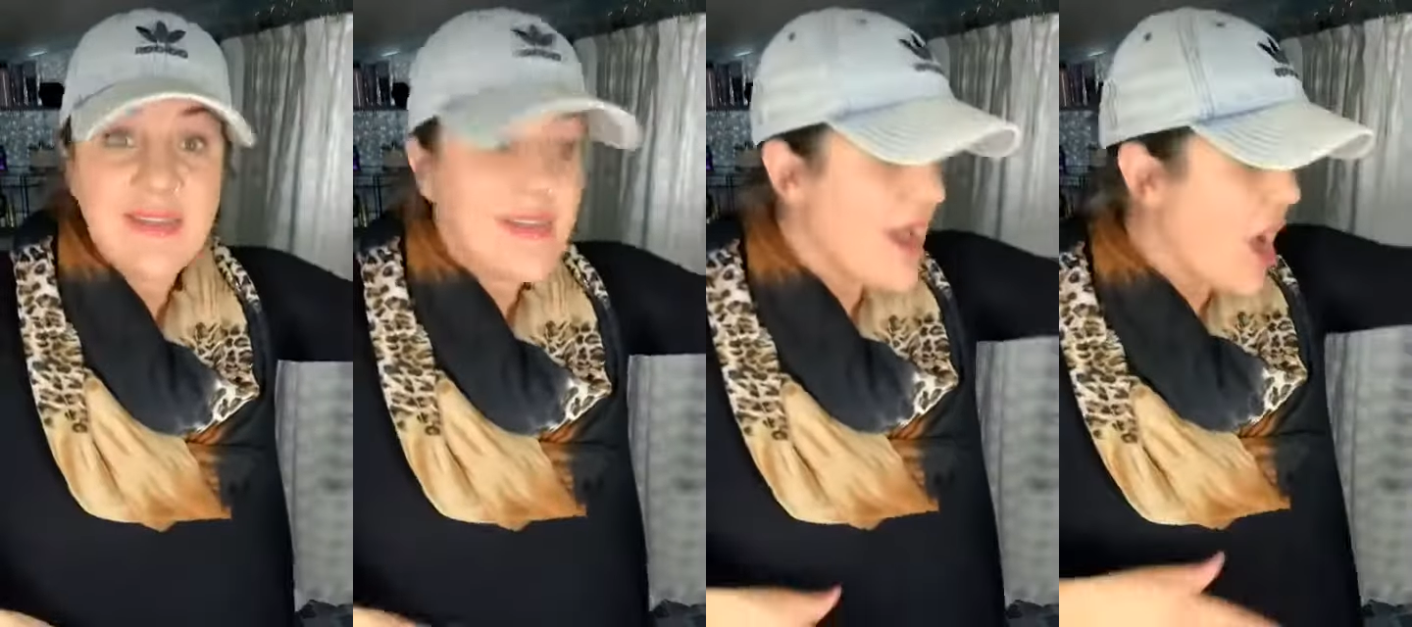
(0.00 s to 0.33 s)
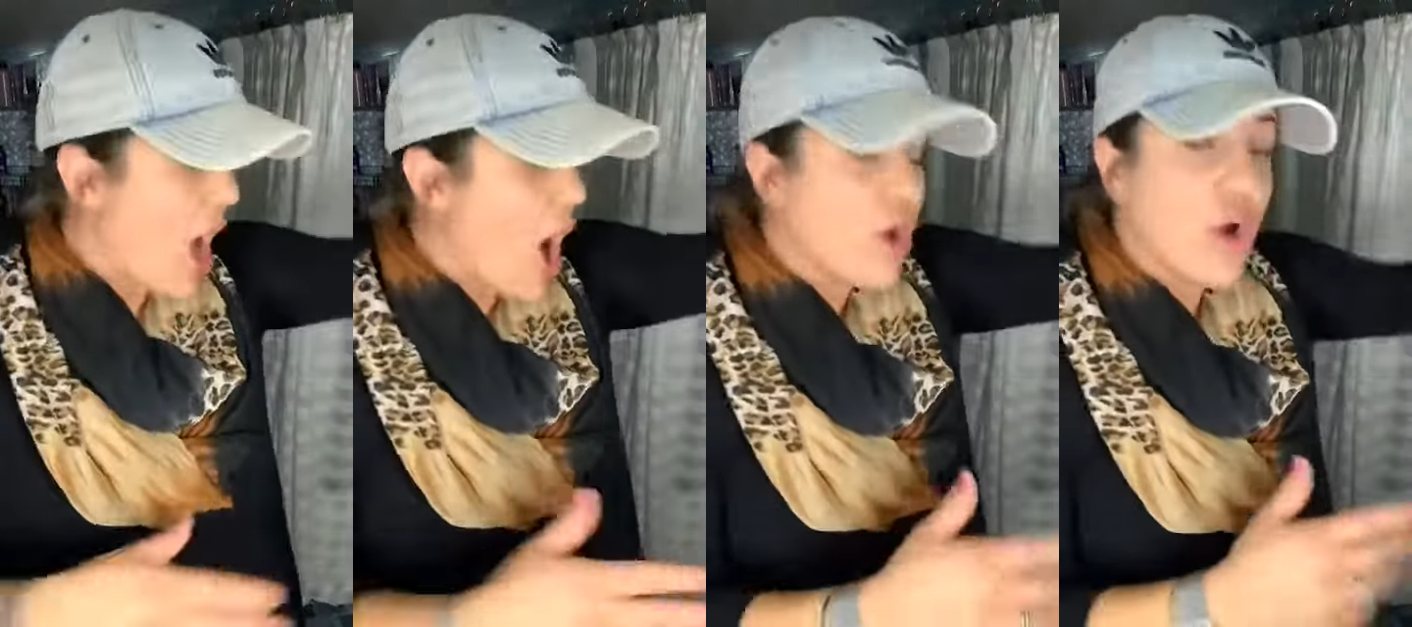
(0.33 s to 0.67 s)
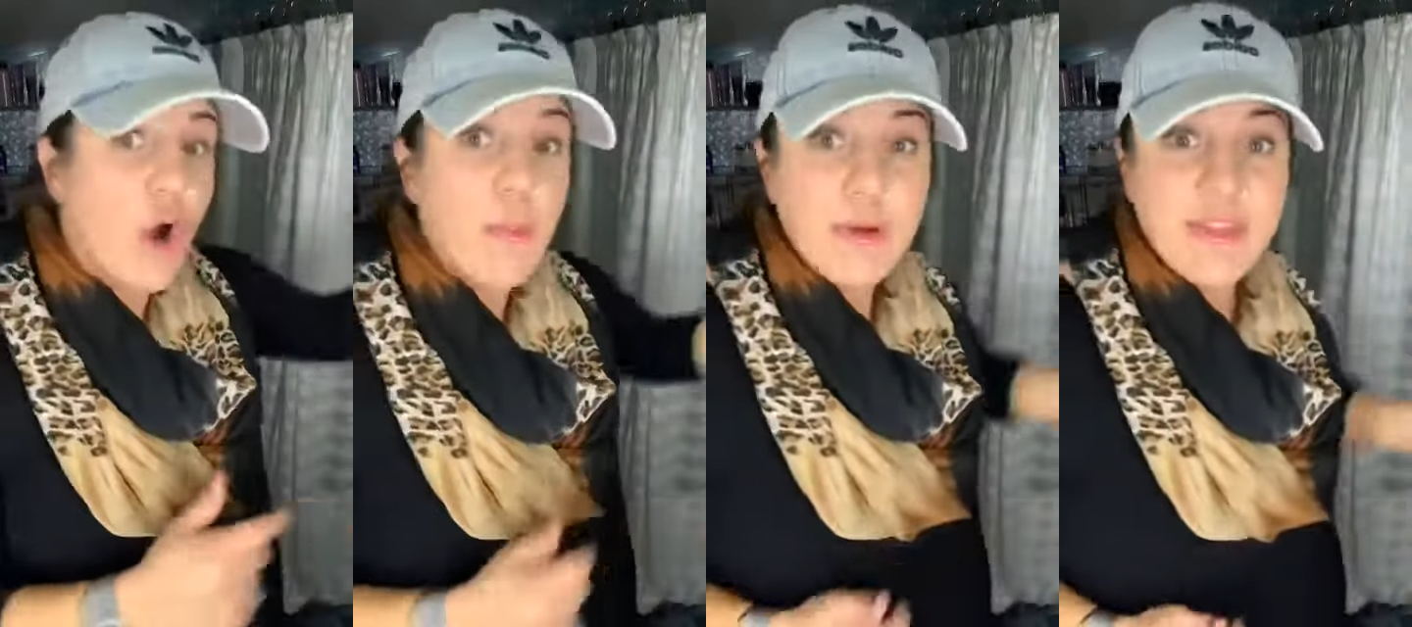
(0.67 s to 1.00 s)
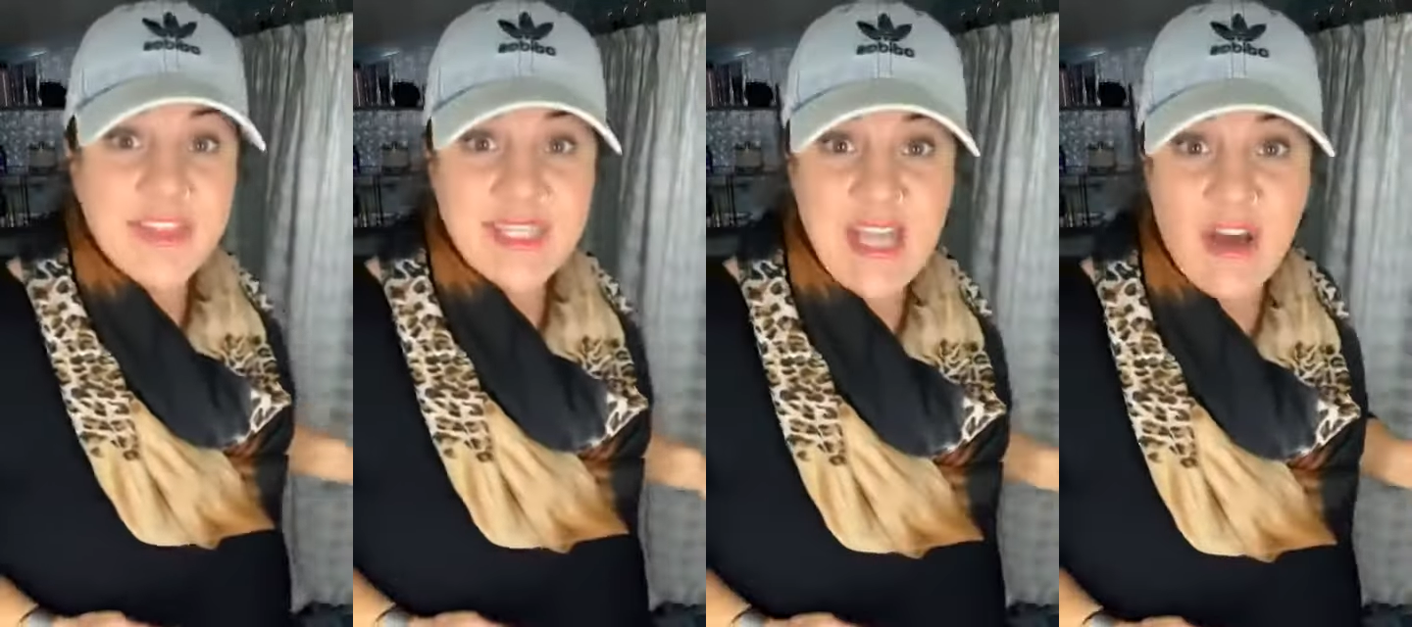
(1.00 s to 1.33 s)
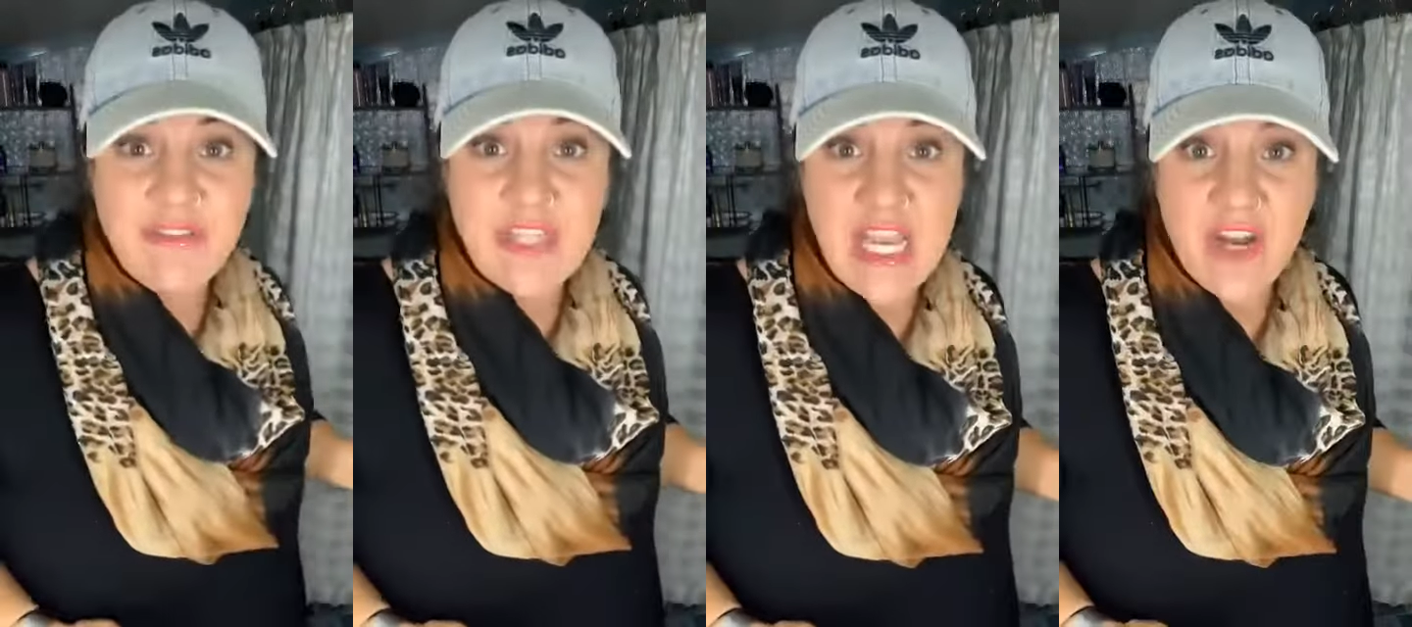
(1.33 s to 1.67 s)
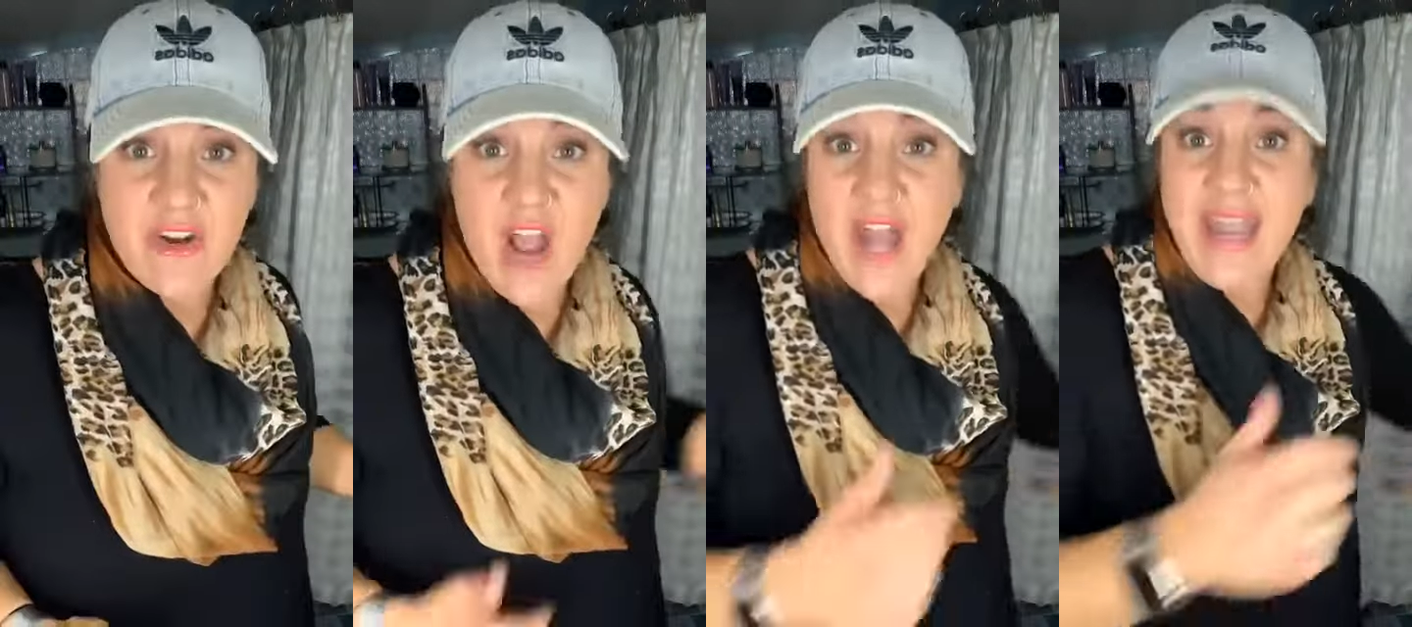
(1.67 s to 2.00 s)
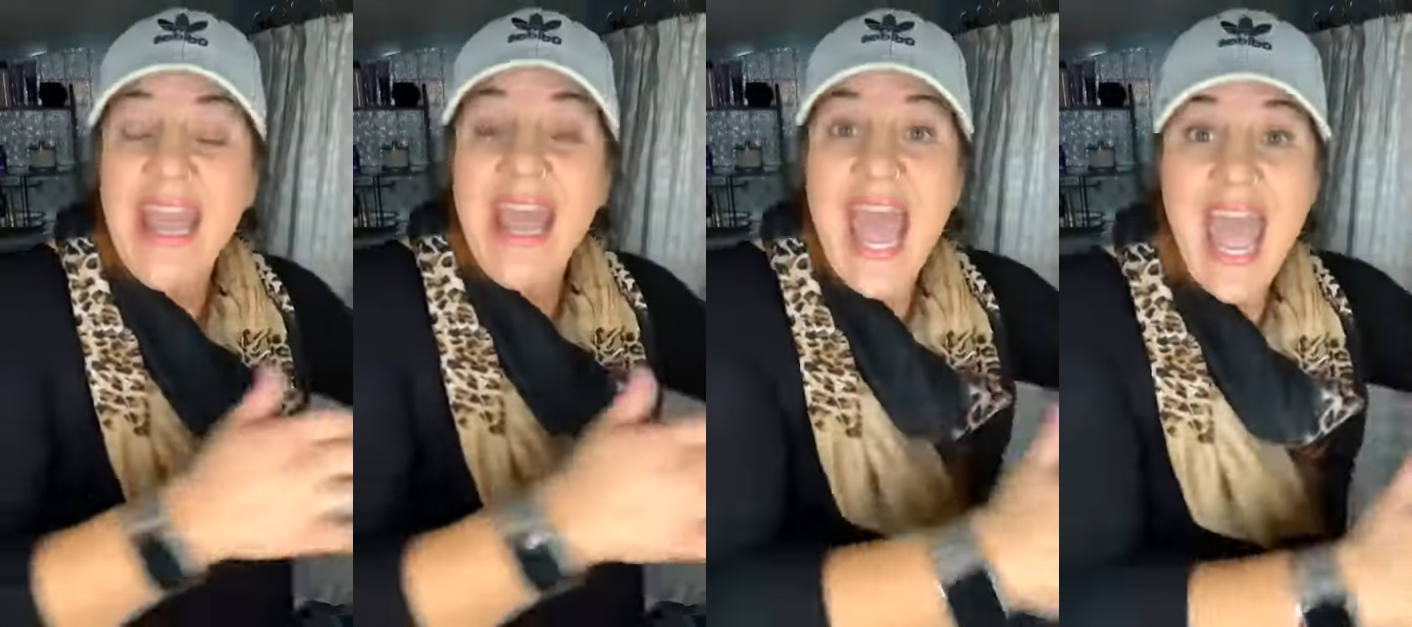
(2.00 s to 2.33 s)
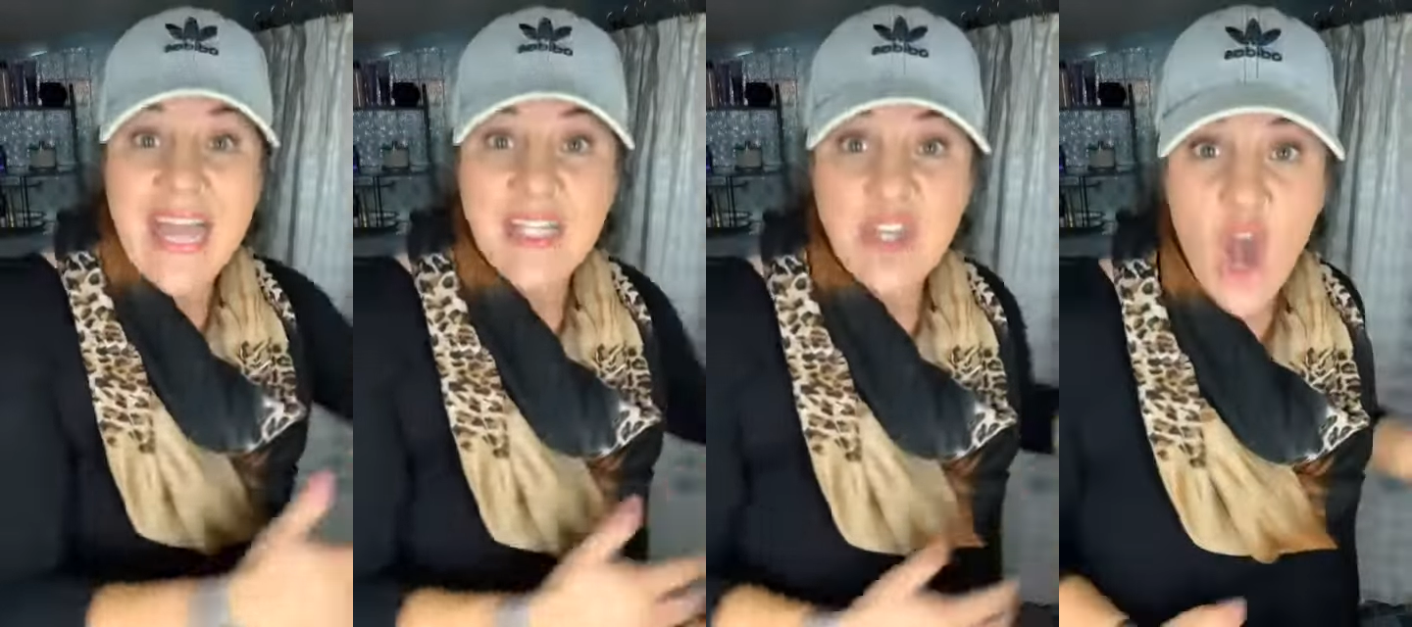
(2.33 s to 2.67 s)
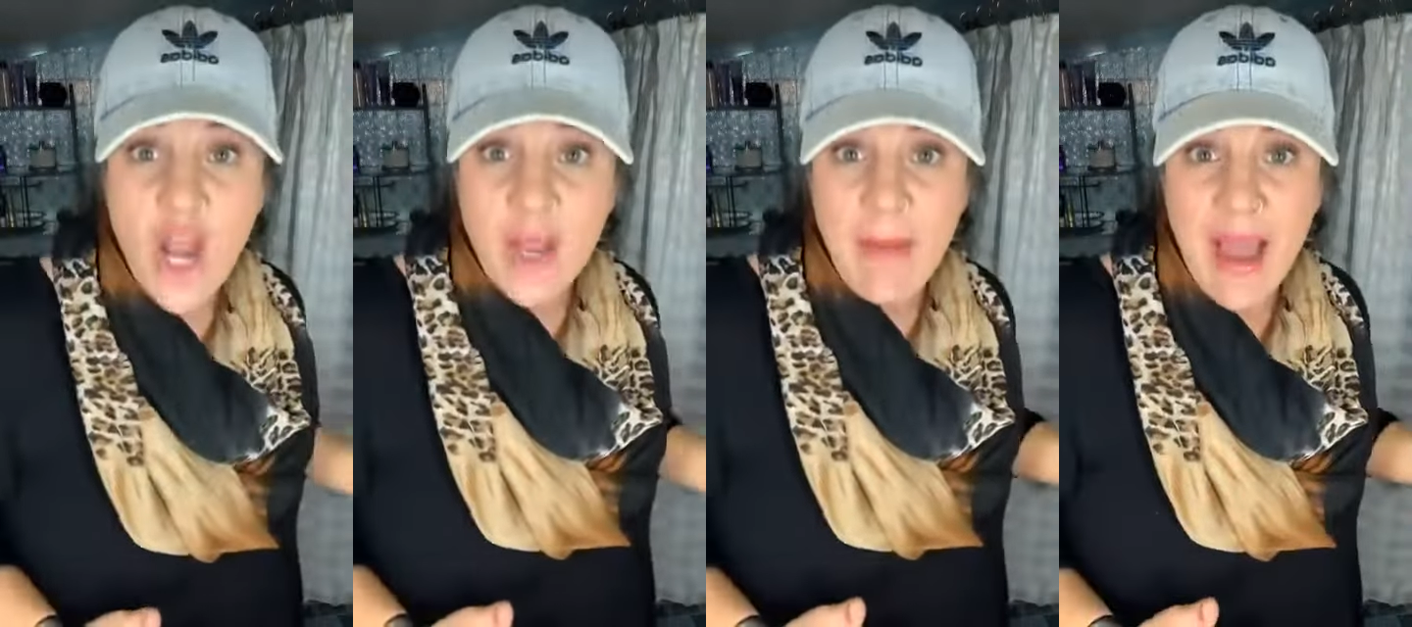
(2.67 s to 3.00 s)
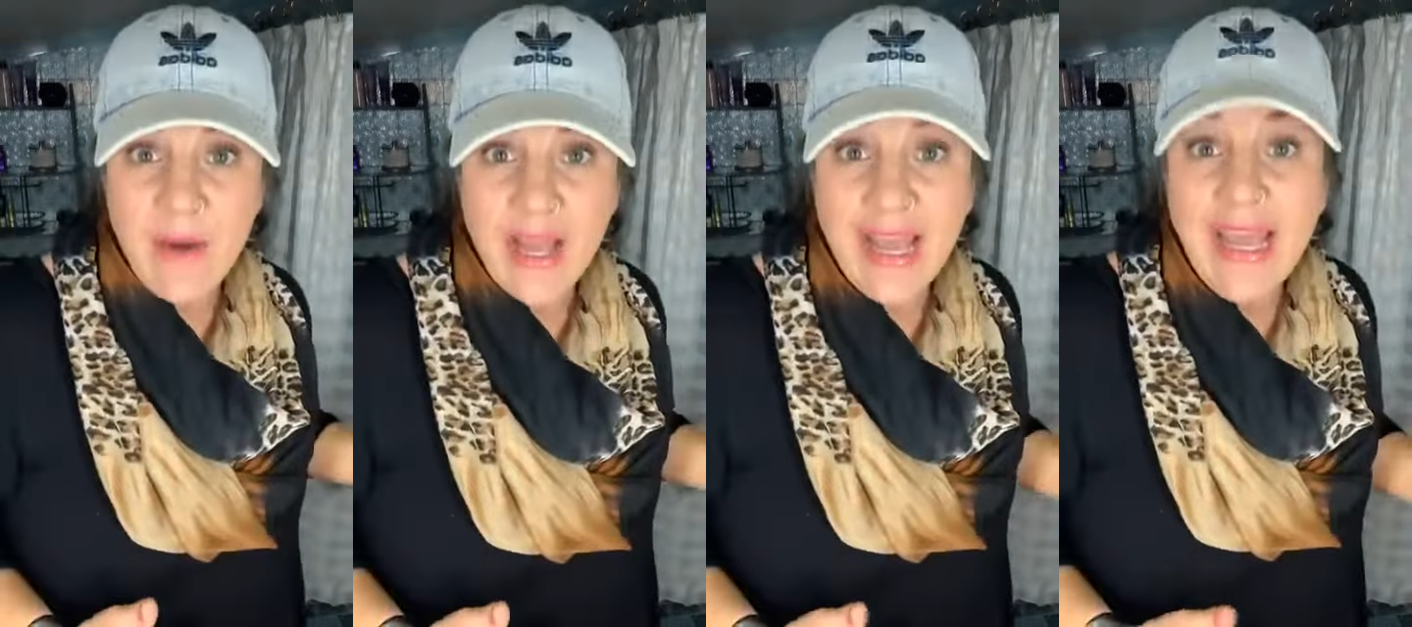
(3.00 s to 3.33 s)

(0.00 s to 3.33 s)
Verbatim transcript: I'll go put the self tanner on and talk about it.